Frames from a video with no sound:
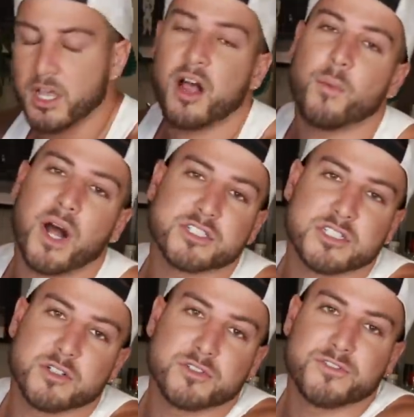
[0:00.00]
Y'all watching
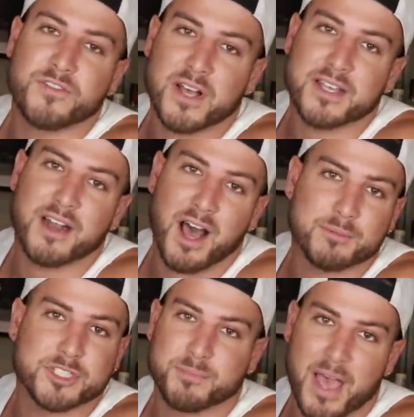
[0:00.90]
those fucking I'm
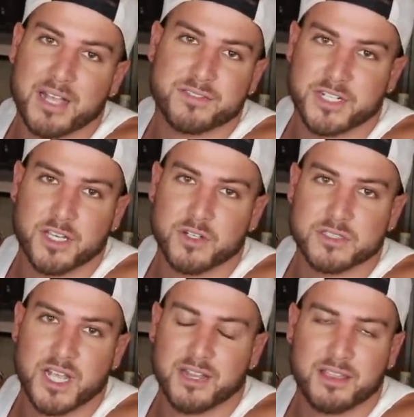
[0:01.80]
Schmacked
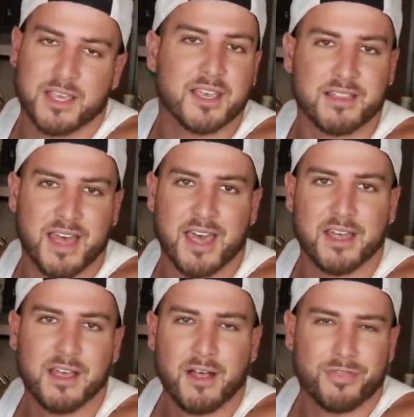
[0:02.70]
videos and thinking that
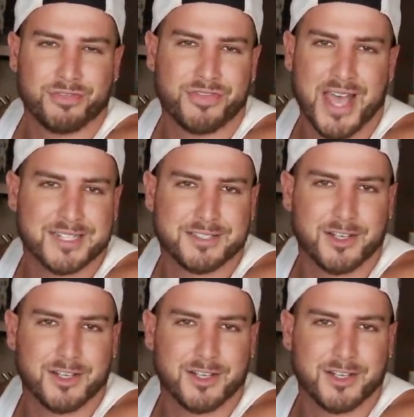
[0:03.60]
that's